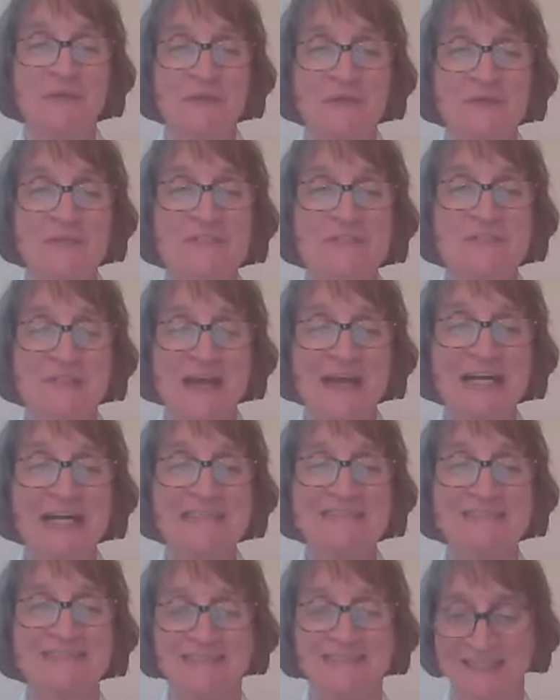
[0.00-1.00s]
Because
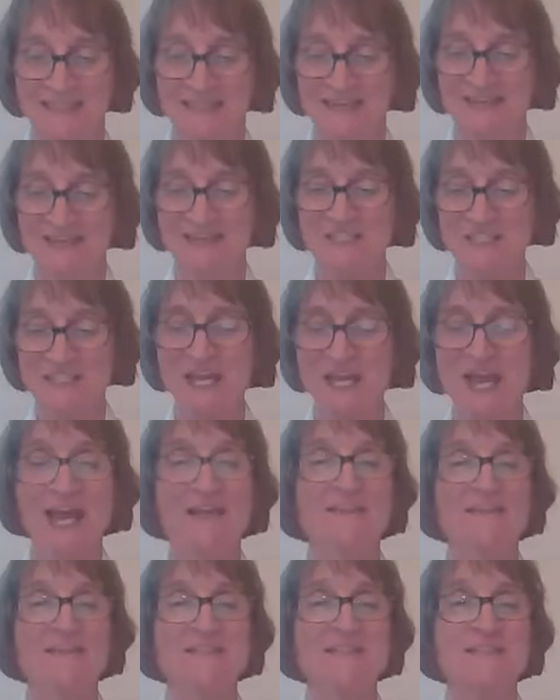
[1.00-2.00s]
that's the
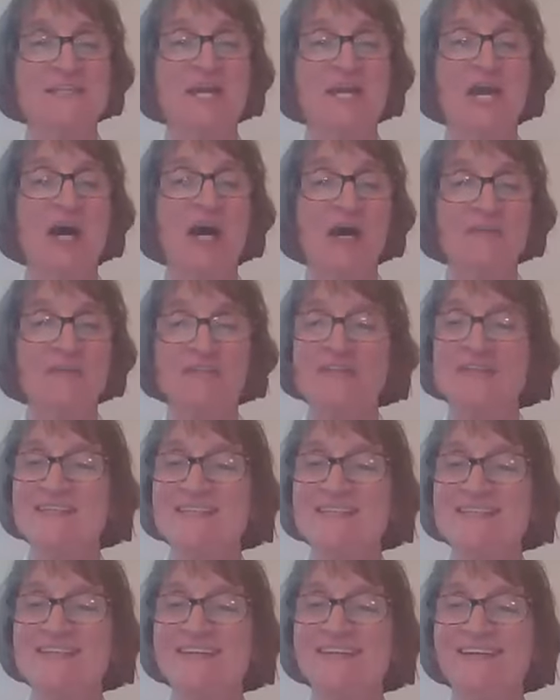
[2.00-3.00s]
challenge of
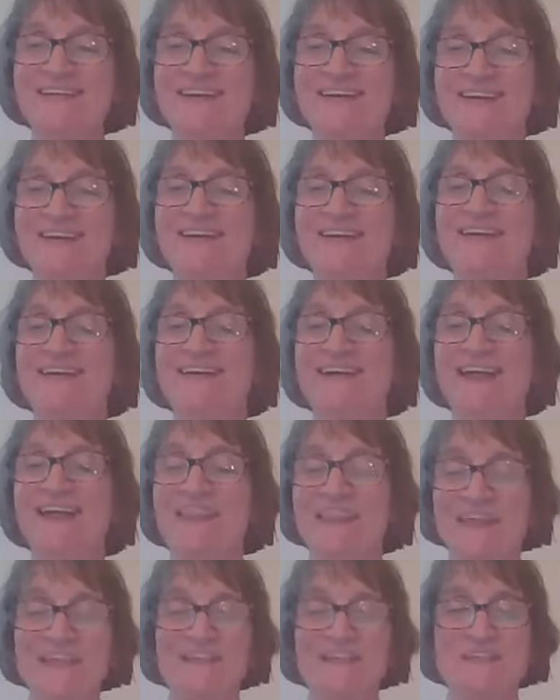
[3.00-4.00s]
Easter.
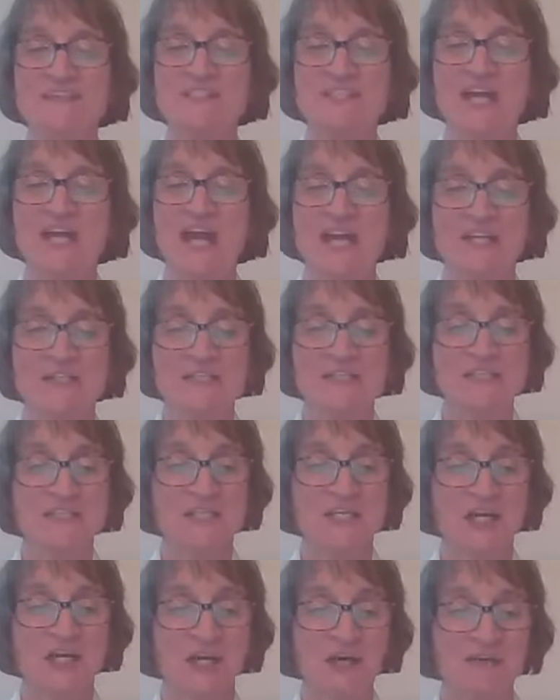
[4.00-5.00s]
That's the
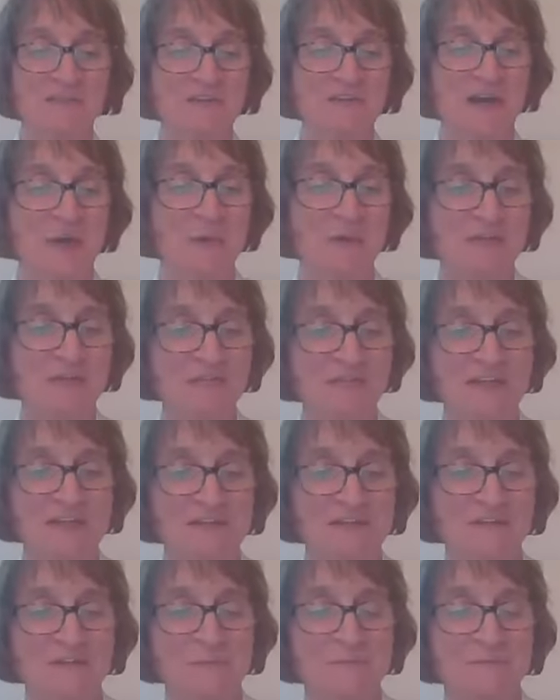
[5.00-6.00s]
challenge of our
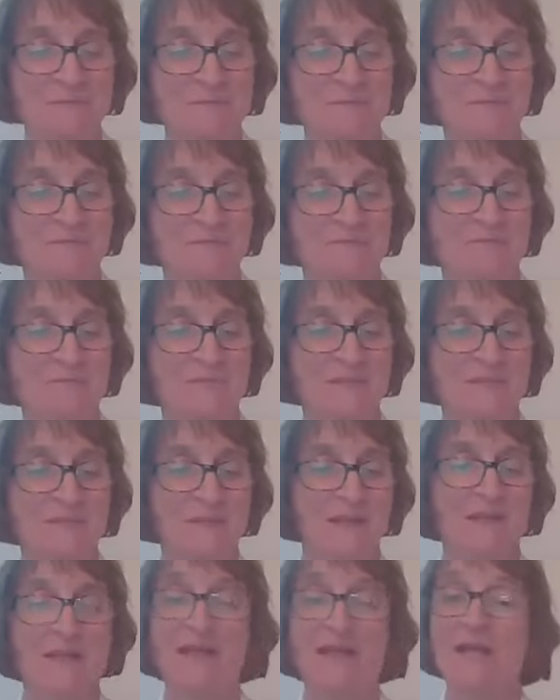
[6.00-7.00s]
faith.
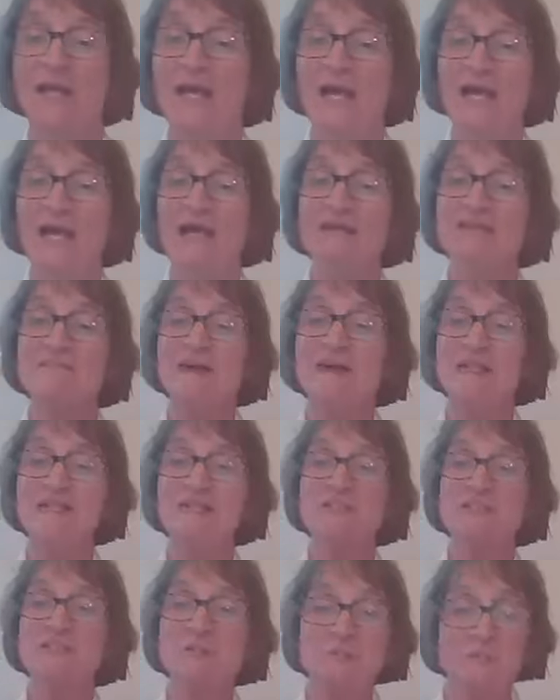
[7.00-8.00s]
I
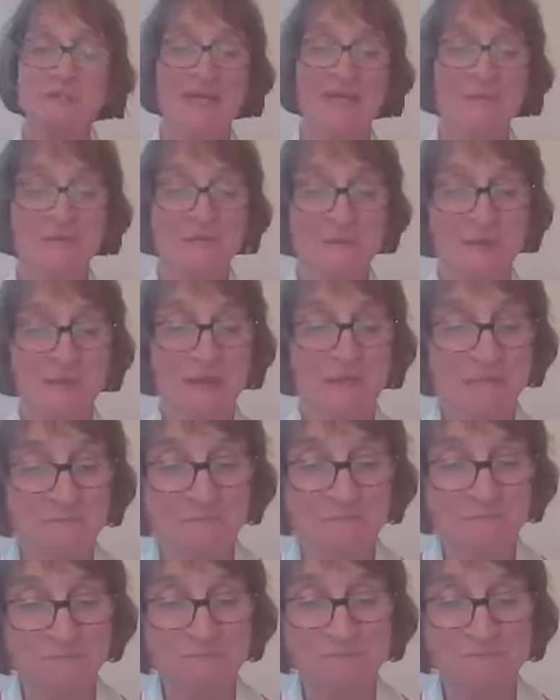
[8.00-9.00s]
invite you to pray with me.